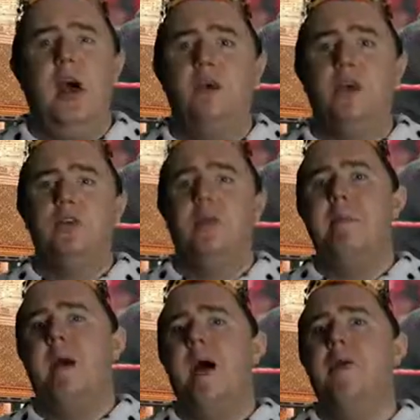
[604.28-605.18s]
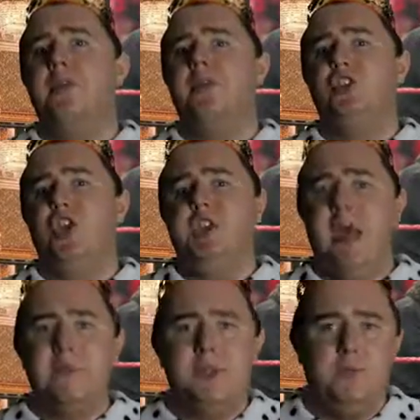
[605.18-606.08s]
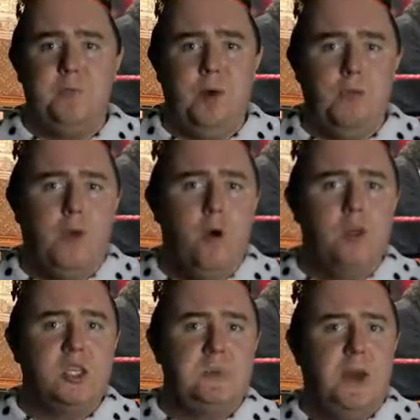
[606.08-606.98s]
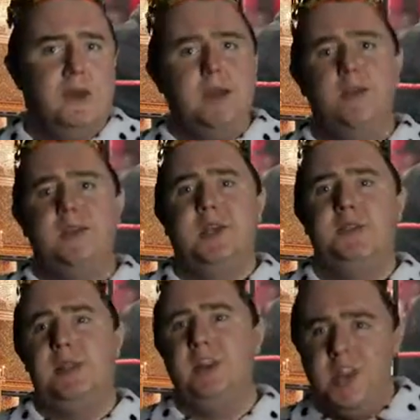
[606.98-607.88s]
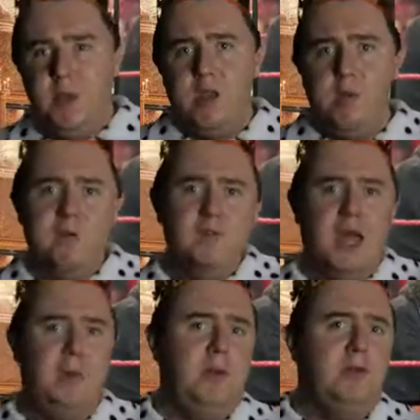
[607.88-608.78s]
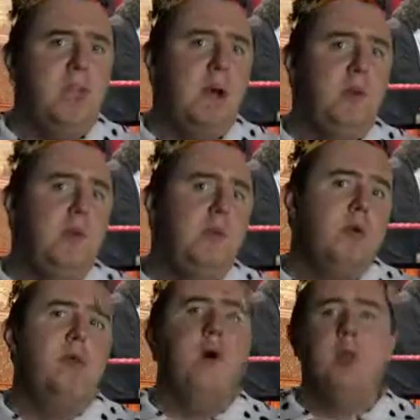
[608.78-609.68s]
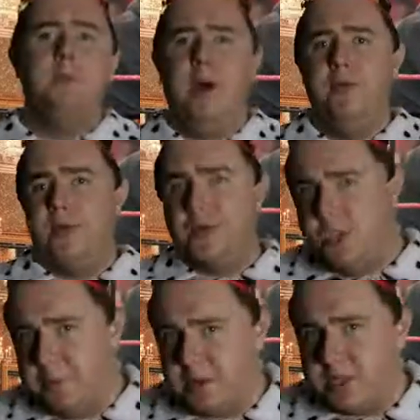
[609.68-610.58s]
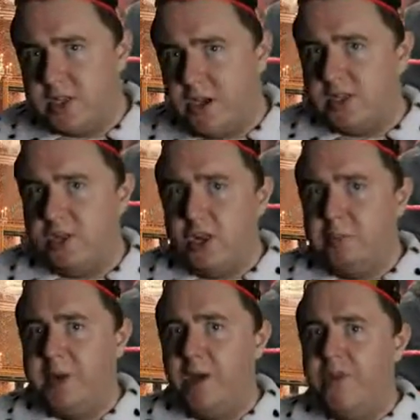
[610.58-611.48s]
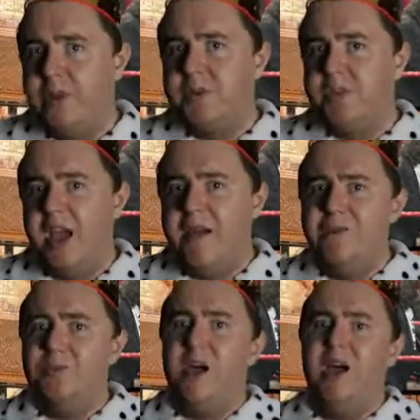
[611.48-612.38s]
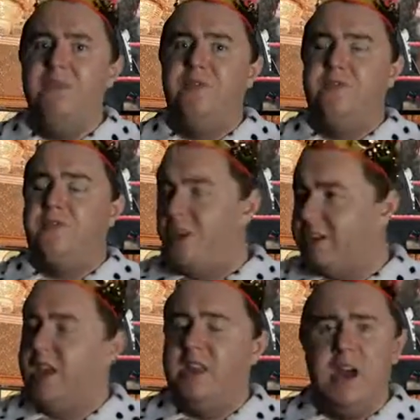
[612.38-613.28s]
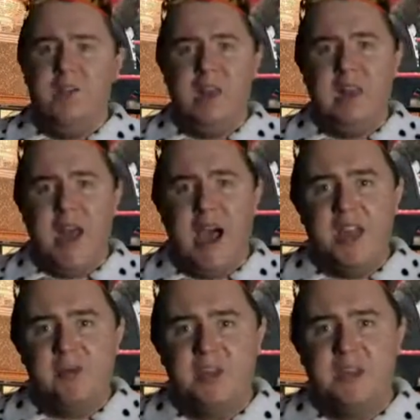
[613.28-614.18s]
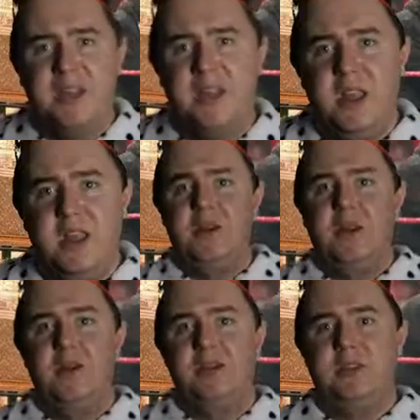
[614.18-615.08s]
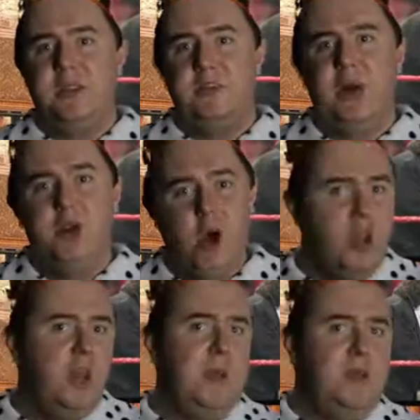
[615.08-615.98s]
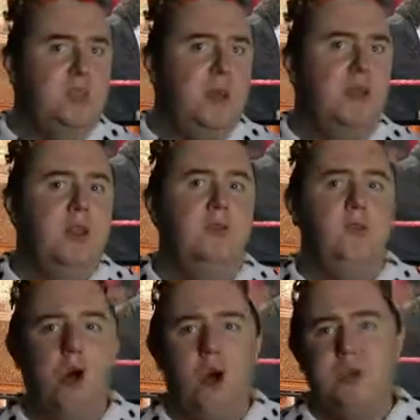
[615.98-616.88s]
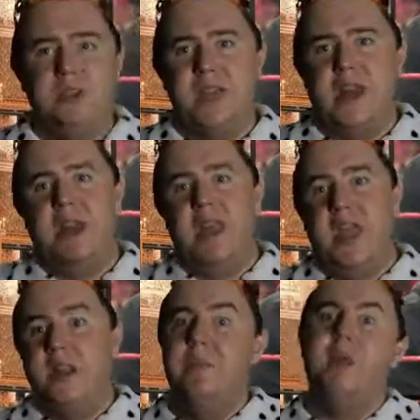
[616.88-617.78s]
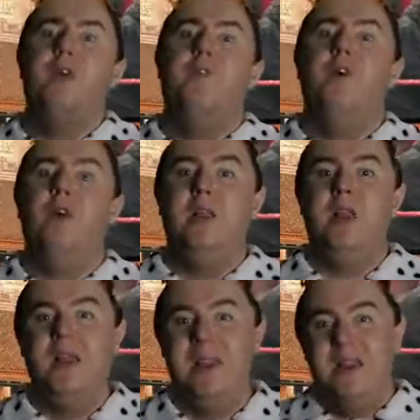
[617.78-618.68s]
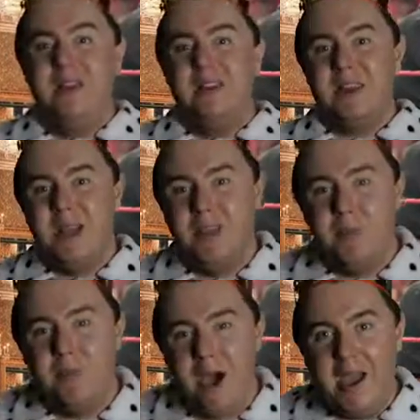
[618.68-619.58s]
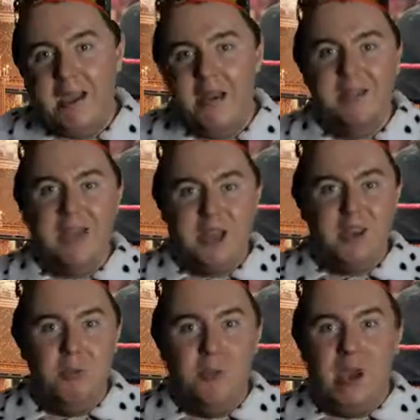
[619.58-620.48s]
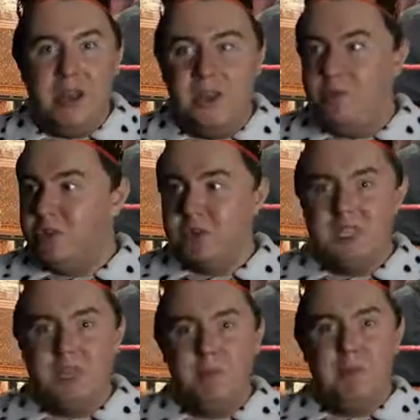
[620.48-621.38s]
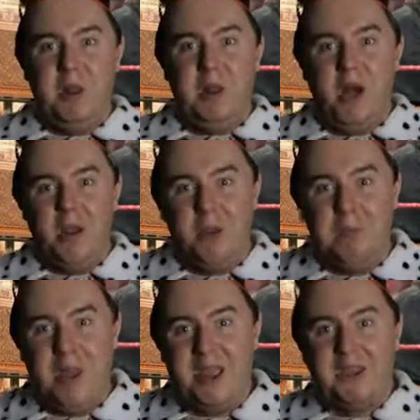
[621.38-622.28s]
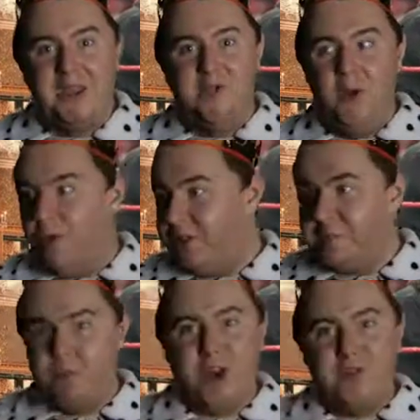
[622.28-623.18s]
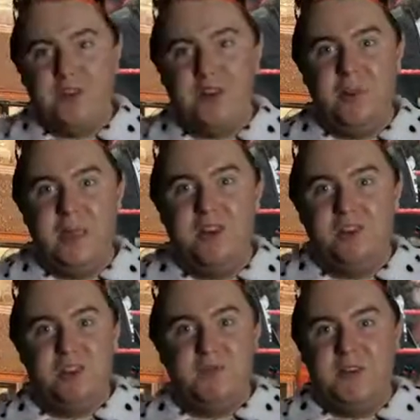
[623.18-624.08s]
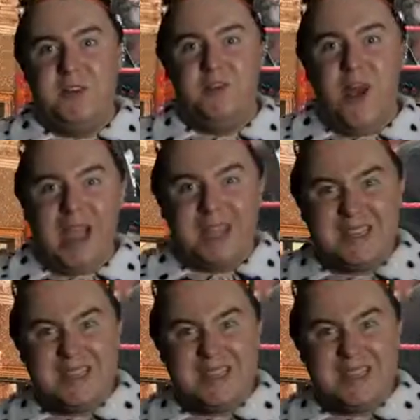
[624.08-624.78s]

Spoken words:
now, because remember how the GMs of both Raw and SmackDown said the new era of WWE would be all about the superstars, not about themselves? Well, fucking hell, they lied to us, didn't they? Because the penultimate segment of Raw was dedicated to Mick Foley and Daniel Bryan. Daniel Bryan, who doesn't even belong on Pissing Raw. They've drafted him in just for the crack.